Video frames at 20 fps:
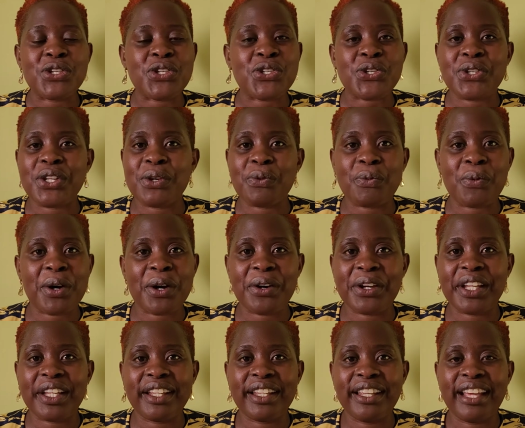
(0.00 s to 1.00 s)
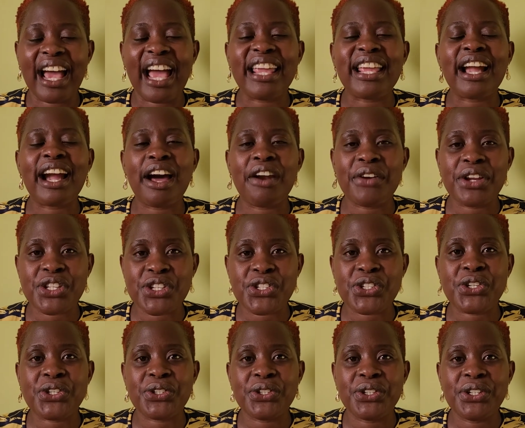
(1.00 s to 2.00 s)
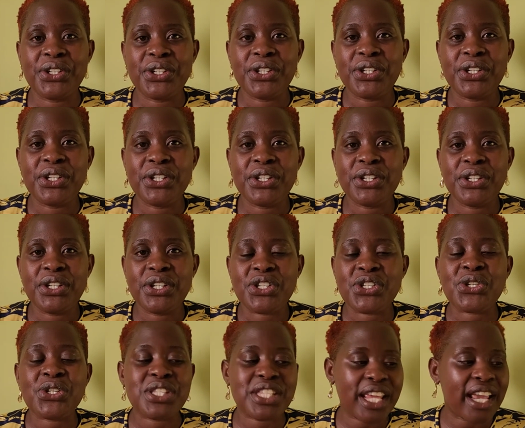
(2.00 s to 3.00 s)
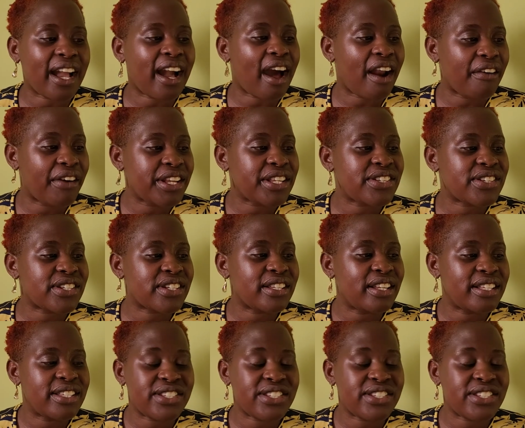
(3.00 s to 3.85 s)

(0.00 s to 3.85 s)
you shouldn't worry. I encourage you to take courage.